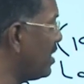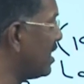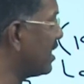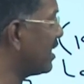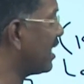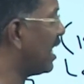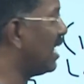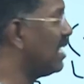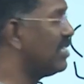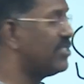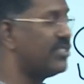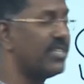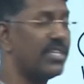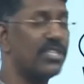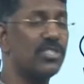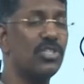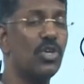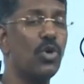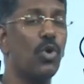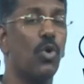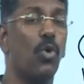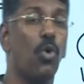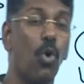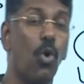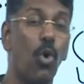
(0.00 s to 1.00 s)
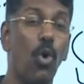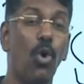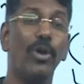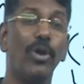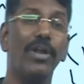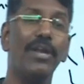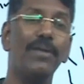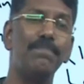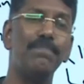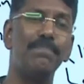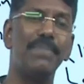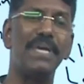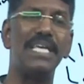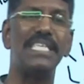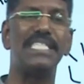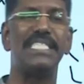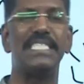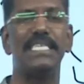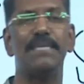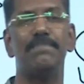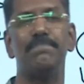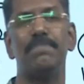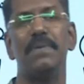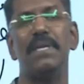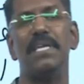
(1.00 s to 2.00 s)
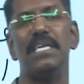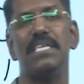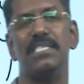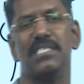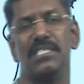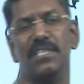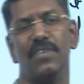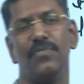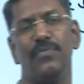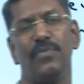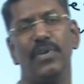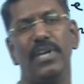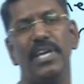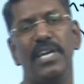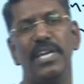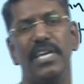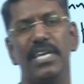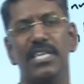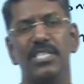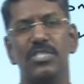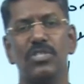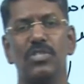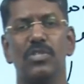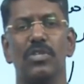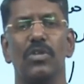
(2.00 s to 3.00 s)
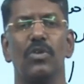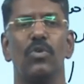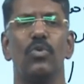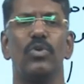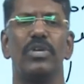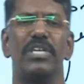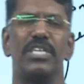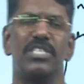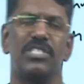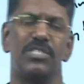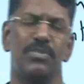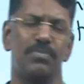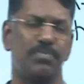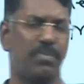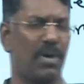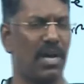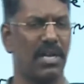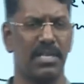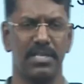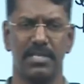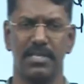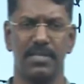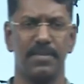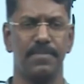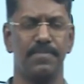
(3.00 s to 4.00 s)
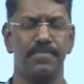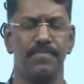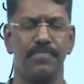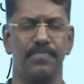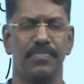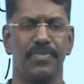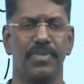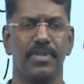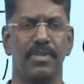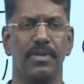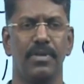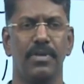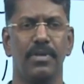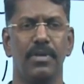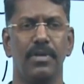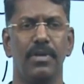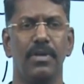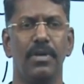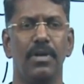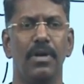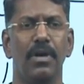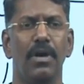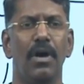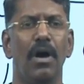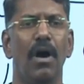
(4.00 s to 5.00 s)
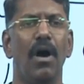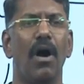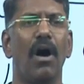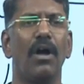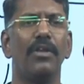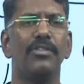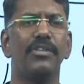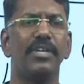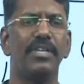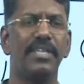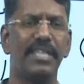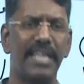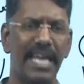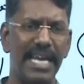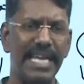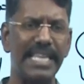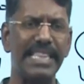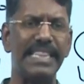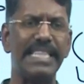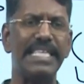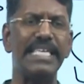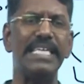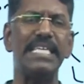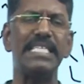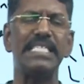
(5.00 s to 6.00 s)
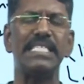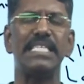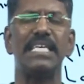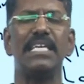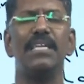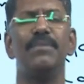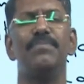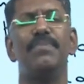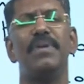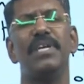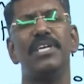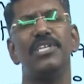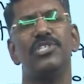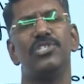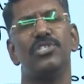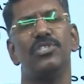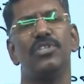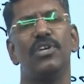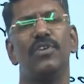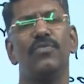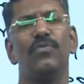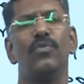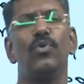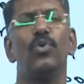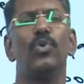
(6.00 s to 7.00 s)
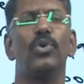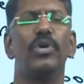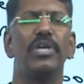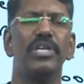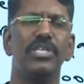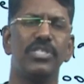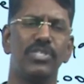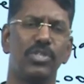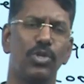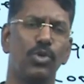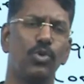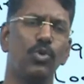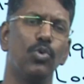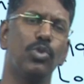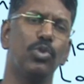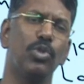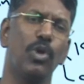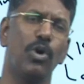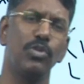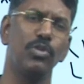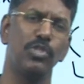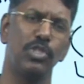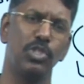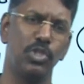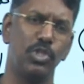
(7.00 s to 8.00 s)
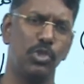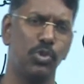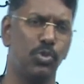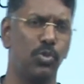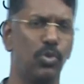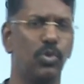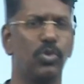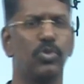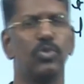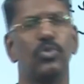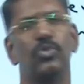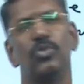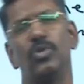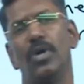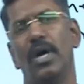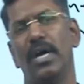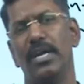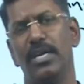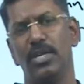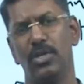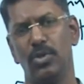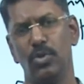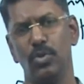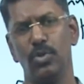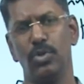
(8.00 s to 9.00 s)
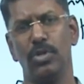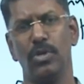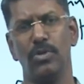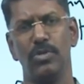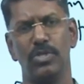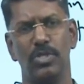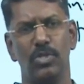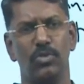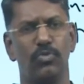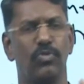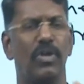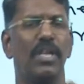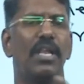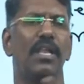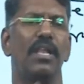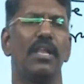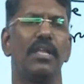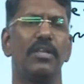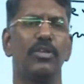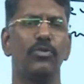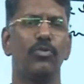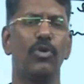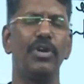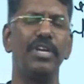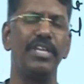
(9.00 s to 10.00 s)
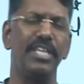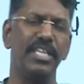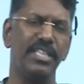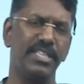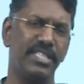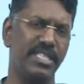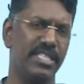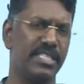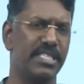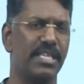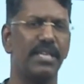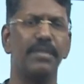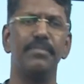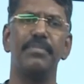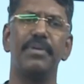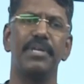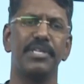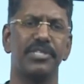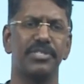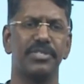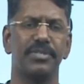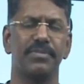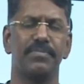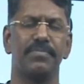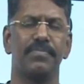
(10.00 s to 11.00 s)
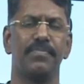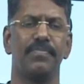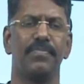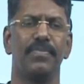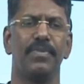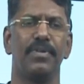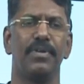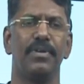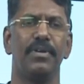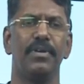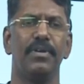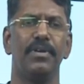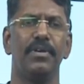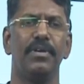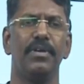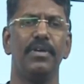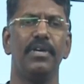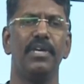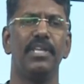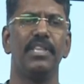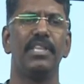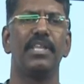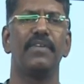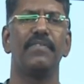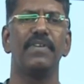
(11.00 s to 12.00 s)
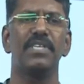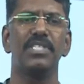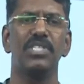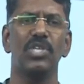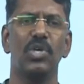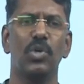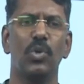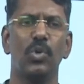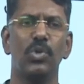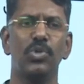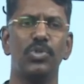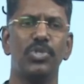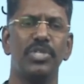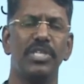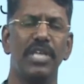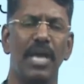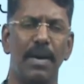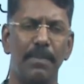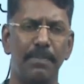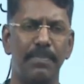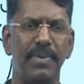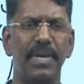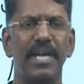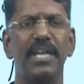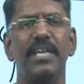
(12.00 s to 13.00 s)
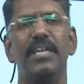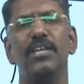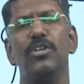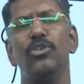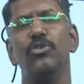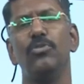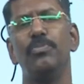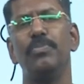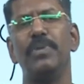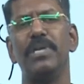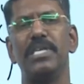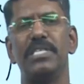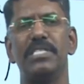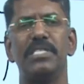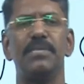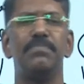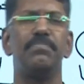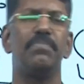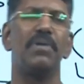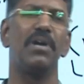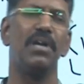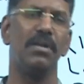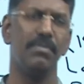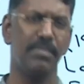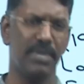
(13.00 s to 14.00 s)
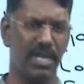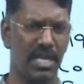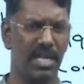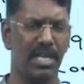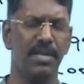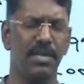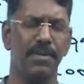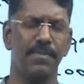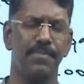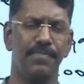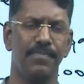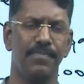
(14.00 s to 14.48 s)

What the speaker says: and culture as a core and basic pillars of India's look east policy. On the 10th year celebration of look east 2002 and 2012, 20th year celebration, there was a question appeared in UPSC preliminary,